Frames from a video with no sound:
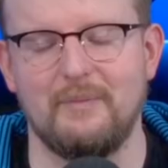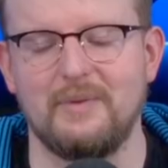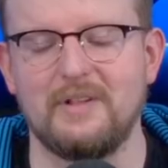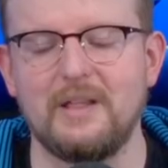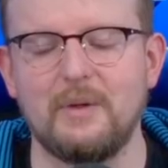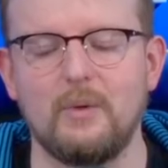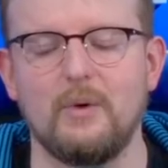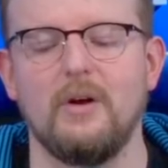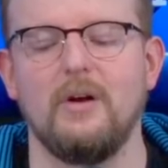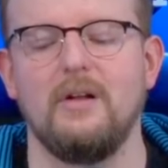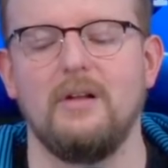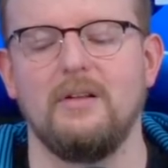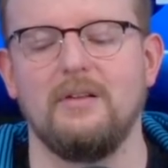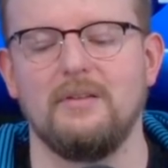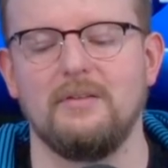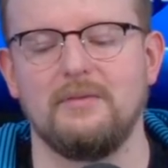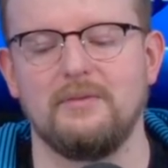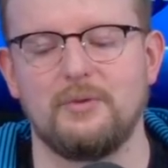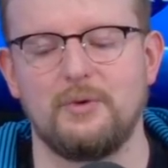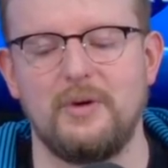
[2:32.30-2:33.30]
But they were
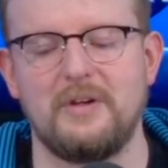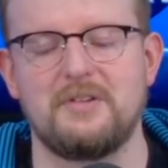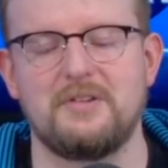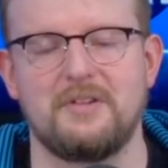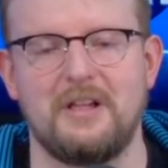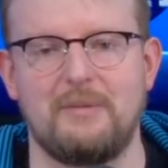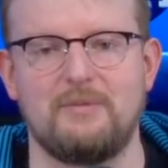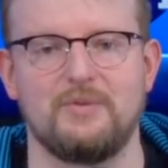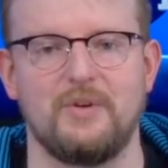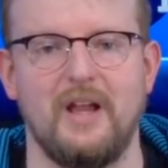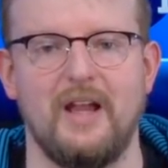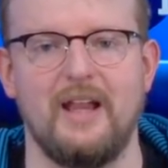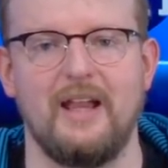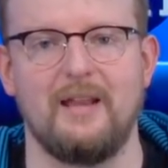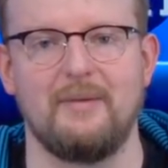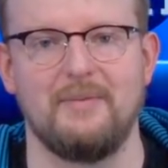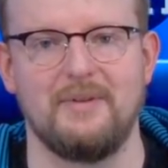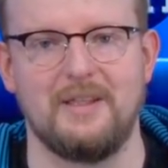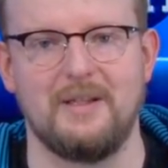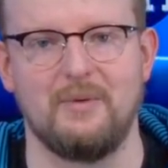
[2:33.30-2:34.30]
all creature type
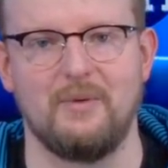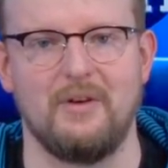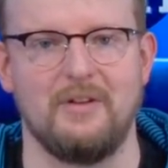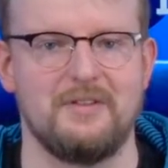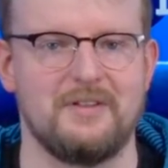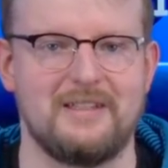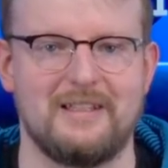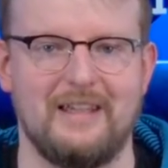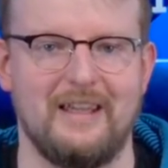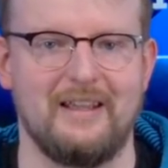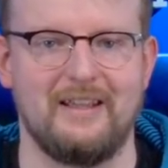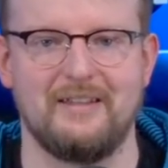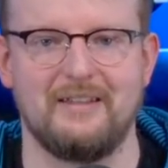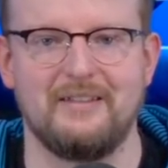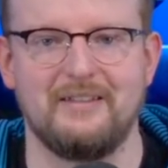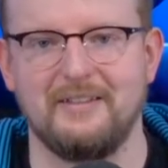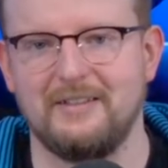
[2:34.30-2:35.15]
Dryad, but they were all just like